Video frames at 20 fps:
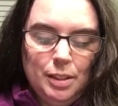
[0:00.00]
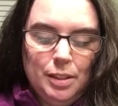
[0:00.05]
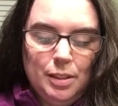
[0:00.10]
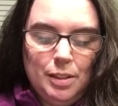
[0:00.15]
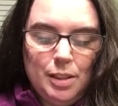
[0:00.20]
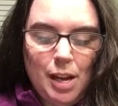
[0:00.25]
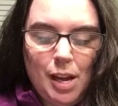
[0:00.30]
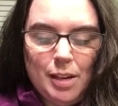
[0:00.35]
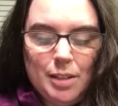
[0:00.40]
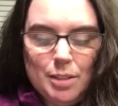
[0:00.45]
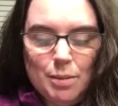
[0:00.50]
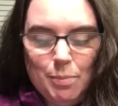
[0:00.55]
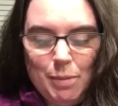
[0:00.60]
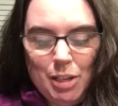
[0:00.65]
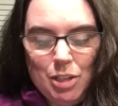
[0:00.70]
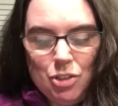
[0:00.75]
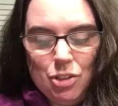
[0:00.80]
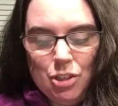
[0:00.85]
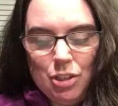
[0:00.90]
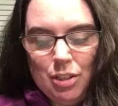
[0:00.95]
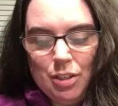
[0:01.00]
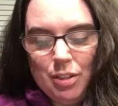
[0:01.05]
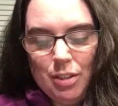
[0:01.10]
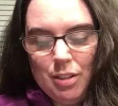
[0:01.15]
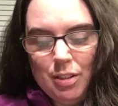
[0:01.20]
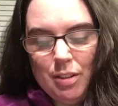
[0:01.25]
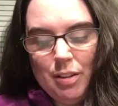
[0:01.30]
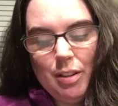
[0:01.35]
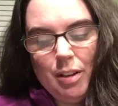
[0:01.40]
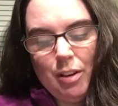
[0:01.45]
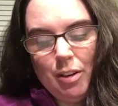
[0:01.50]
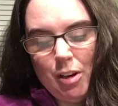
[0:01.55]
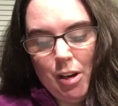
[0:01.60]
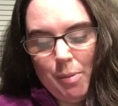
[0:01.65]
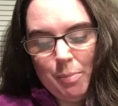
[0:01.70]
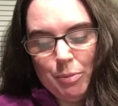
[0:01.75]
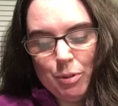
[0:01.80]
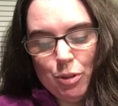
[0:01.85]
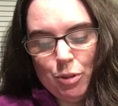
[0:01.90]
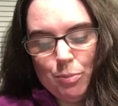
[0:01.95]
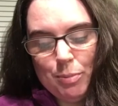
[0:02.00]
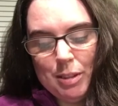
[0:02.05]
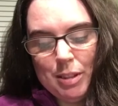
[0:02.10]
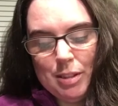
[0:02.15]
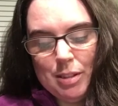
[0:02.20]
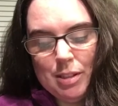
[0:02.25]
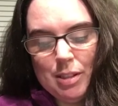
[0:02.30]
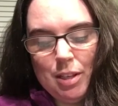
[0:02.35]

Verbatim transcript: Not to mention accomplishments,